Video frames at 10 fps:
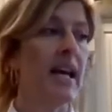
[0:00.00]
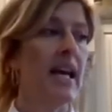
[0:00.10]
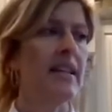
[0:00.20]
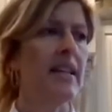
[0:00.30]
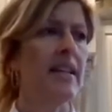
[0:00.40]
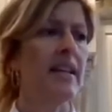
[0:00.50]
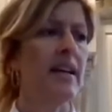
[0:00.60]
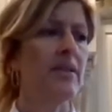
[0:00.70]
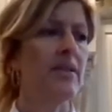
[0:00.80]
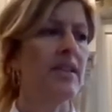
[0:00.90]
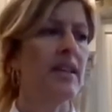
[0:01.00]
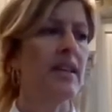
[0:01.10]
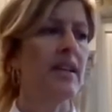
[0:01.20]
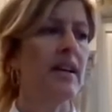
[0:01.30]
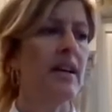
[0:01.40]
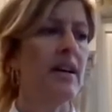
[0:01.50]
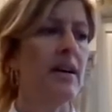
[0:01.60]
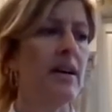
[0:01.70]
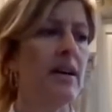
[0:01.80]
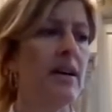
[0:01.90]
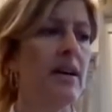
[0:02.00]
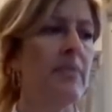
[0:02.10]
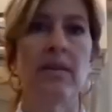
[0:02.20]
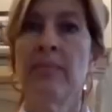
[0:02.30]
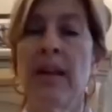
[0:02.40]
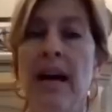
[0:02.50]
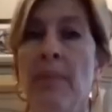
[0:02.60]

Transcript: and then the other thing um, the